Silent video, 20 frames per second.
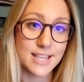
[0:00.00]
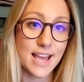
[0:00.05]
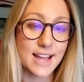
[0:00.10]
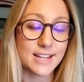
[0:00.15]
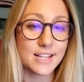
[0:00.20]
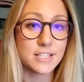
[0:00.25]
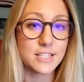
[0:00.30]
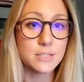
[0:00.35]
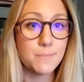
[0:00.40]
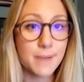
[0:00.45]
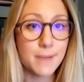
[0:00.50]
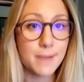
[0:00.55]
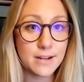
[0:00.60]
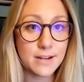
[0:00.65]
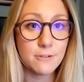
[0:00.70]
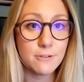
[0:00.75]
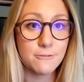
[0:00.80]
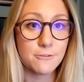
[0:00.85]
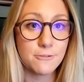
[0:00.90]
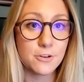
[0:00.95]
and is
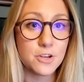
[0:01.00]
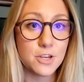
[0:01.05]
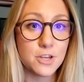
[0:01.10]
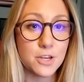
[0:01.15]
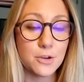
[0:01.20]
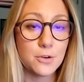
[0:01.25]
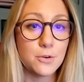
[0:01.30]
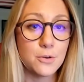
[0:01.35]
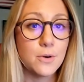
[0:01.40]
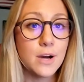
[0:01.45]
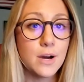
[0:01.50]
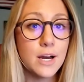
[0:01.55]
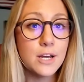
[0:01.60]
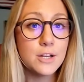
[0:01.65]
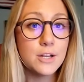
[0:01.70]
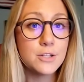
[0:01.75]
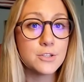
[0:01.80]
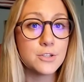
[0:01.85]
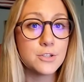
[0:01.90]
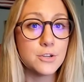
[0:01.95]
better for you
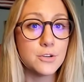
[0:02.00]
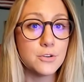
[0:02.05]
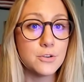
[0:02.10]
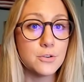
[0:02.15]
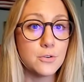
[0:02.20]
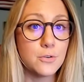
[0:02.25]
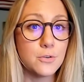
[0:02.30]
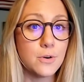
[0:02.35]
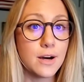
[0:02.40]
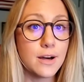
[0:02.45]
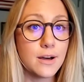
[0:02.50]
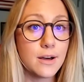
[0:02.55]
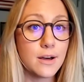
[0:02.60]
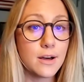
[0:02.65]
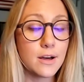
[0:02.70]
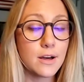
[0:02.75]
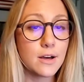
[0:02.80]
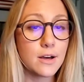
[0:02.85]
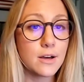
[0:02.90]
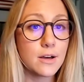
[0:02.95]
to
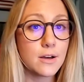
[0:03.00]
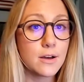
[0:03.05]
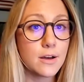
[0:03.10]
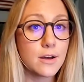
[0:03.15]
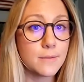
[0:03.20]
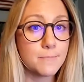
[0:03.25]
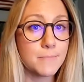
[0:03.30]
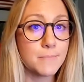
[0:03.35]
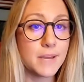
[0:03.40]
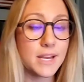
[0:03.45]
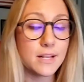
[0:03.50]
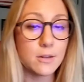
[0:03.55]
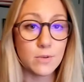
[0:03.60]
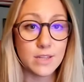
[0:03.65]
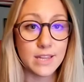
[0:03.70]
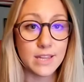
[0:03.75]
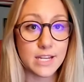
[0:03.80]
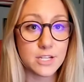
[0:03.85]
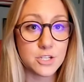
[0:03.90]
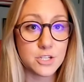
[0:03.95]
be in a
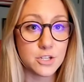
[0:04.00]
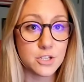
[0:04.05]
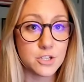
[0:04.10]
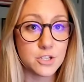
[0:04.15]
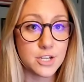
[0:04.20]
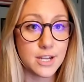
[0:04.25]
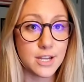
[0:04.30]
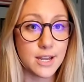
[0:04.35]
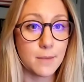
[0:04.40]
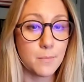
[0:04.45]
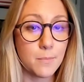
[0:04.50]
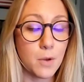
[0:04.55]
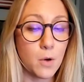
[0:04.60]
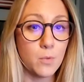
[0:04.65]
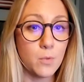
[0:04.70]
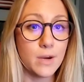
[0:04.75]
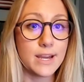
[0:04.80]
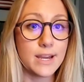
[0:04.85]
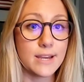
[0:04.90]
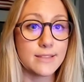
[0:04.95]
relationship
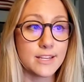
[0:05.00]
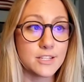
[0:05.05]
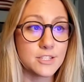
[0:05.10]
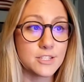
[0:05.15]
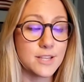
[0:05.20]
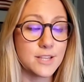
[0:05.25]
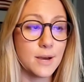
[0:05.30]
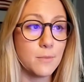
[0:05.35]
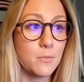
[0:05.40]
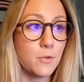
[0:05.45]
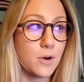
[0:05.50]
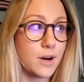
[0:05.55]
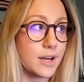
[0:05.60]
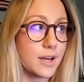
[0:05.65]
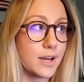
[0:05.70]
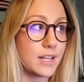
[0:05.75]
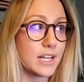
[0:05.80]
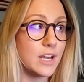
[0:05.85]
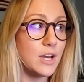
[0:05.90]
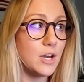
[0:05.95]
with
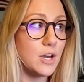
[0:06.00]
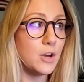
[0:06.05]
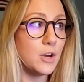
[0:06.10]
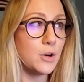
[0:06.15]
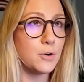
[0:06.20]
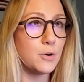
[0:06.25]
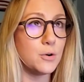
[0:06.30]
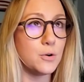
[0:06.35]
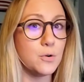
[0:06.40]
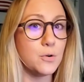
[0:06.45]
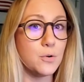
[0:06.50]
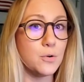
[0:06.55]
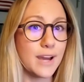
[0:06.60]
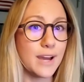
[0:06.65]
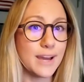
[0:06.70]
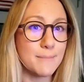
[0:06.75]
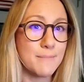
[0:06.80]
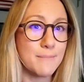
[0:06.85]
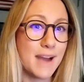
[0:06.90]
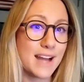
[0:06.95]
someone who
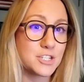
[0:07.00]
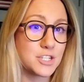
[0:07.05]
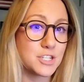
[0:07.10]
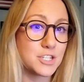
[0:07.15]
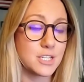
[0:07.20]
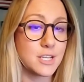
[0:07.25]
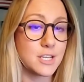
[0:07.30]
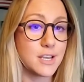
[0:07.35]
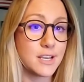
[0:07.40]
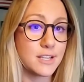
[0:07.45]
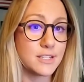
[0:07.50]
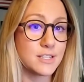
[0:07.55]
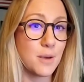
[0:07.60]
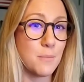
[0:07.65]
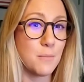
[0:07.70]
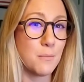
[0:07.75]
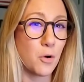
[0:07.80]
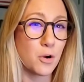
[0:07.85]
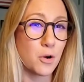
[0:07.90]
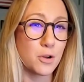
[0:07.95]
matches
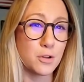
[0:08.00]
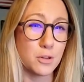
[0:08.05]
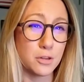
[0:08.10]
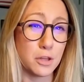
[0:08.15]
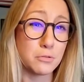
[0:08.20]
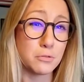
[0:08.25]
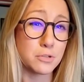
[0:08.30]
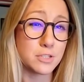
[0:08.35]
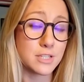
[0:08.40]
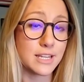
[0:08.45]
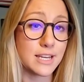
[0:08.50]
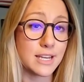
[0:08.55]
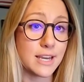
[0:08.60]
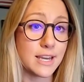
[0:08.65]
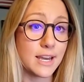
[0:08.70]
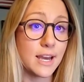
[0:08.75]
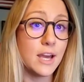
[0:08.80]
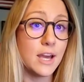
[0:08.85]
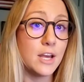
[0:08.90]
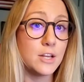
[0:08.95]
more
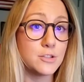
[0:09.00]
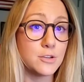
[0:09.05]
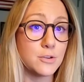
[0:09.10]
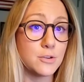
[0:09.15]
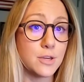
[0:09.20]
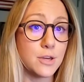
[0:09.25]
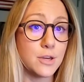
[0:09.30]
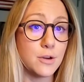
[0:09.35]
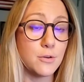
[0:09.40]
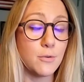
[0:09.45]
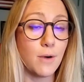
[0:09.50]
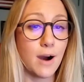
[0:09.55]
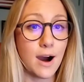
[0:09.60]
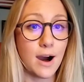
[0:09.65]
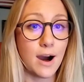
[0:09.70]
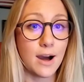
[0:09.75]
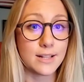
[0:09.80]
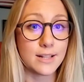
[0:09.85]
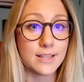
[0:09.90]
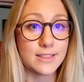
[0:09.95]
closely to you
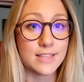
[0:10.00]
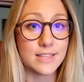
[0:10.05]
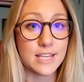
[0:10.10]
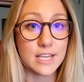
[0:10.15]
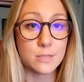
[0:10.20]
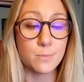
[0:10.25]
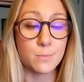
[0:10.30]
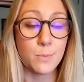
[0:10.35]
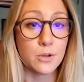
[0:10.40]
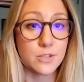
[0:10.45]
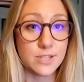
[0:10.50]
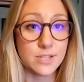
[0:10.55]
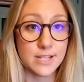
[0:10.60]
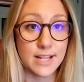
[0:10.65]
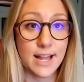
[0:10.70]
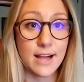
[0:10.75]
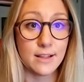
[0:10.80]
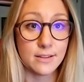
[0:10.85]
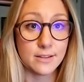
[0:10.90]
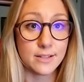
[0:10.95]
on these
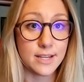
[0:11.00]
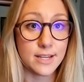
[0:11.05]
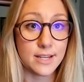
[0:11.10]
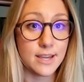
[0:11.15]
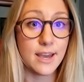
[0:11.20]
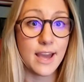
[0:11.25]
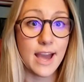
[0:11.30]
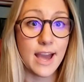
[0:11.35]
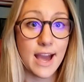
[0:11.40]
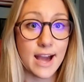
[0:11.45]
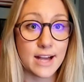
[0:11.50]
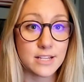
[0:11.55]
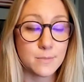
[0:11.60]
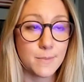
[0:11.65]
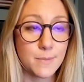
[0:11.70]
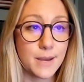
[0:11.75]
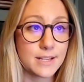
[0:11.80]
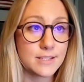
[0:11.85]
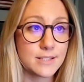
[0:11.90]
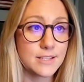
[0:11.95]
personality
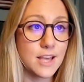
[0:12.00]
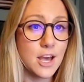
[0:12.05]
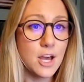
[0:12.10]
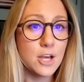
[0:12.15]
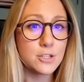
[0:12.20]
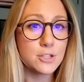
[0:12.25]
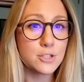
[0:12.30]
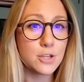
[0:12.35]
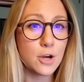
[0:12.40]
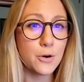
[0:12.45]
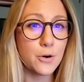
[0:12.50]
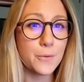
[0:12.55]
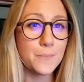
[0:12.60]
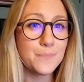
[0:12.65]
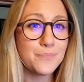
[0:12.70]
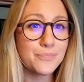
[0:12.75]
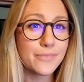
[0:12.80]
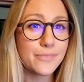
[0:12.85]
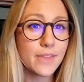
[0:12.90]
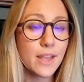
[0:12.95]
aspects.
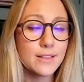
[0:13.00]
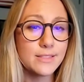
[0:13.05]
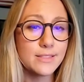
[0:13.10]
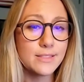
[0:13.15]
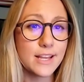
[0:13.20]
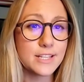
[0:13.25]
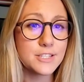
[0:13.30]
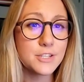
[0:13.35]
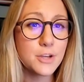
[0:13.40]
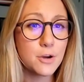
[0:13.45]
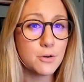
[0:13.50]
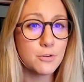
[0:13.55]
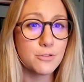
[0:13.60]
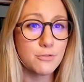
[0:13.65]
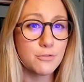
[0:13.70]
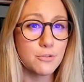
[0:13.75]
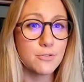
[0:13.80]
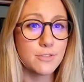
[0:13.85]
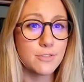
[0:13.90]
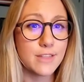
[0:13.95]
So let's go
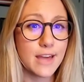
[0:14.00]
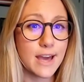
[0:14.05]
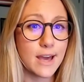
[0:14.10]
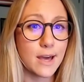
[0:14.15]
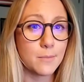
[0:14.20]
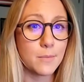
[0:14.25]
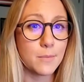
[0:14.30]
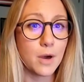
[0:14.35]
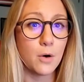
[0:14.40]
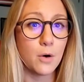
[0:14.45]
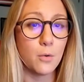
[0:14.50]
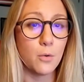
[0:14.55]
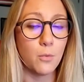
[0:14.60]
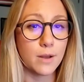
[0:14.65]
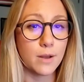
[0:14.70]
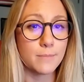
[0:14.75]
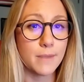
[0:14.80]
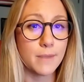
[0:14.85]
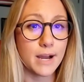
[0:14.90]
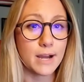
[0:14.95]
through them
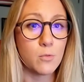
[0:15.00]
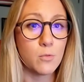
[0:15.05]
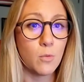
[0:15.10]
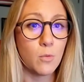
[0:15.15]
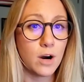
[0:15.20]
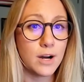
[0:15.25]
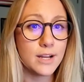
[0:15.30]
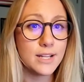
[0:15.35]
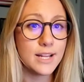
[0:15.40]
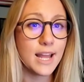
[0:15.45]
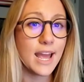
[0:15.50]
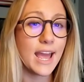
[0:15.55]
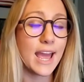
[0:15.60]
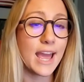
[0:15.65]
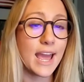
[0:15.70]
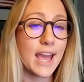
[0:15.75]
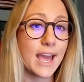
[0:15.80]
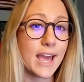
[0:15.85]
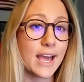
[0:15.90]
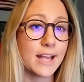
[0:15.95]
one by one
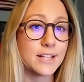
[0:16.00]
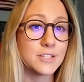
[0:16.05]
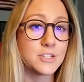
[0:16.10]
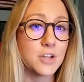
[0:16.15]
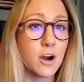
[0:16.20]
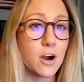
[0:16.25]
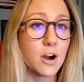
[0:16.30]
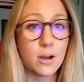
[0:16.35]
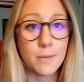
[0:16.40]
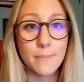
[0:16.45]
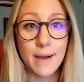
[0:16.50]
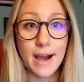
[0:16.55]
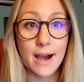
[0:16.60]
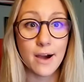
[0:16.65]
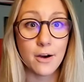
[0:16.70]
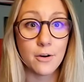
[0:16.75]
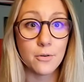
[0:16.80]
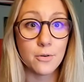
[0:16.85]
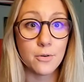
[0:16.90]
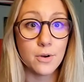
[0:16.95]
and talk
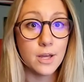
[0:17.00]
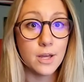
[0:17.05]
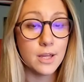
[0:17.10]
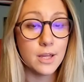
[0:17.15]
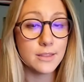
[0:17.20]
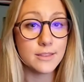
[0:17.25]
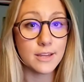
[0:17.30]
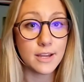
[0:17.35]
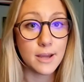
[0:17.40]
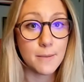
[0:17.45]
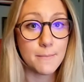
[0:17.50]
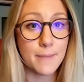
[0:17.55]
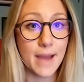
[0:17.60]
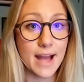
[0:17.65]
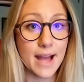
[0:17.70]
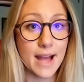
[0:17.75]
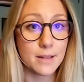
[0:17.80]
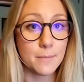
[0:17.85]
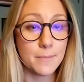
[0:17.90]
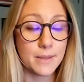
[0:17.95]
about the
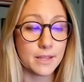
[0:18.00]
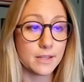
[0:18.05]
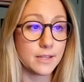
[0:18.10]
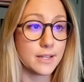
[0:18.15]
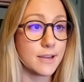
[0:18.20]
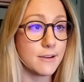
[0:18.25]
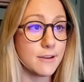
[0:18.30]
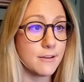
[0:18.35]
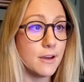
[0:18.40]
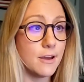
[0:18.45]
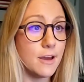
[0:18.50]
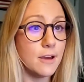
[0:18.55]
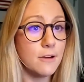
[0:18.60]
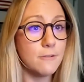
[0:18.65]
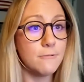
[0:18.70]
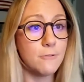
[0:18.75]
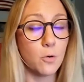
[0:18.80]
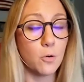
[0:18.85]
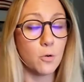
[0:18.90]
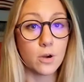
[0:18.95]
compatibility
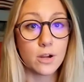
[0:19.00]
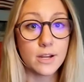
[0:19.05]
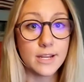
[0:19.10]
for